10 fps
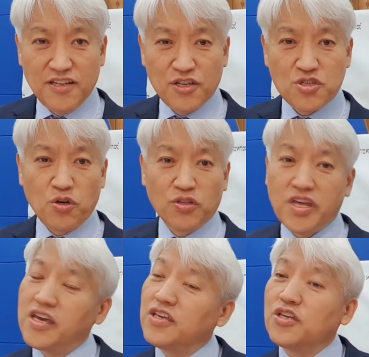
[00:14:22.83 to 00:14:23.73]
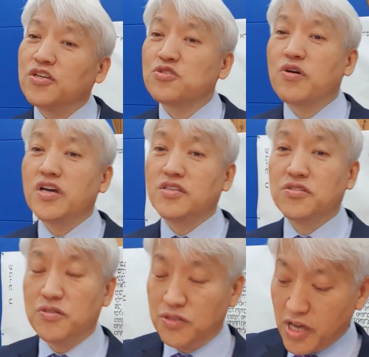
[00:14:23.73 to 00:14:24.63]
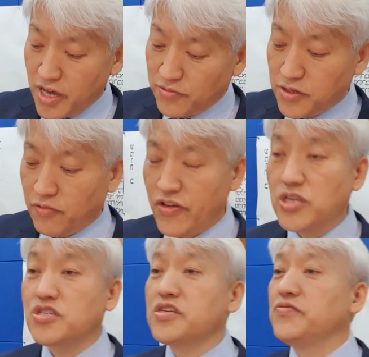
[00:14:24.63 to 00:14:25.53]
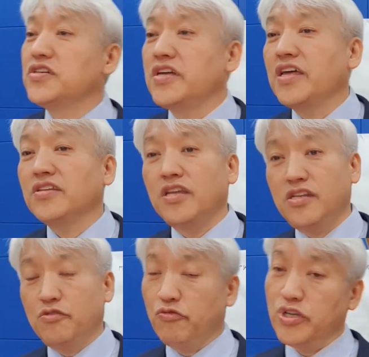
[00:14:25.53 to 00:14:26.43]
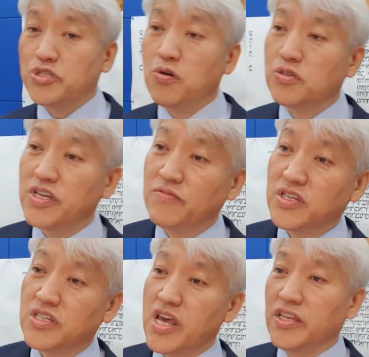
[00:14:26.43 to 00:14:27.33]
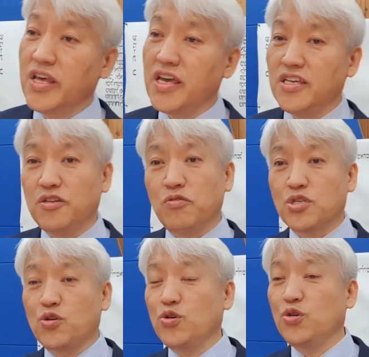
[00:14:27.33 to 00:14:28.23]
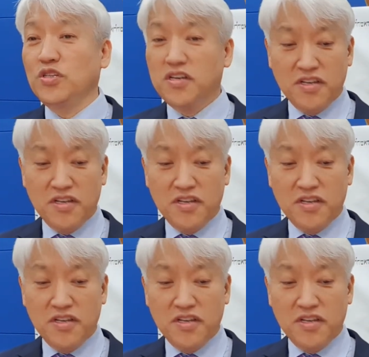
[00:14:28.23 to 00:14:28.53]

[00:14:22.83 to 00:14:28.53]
So they tried to have a vegetable, and that they resort after 10 days, it was good.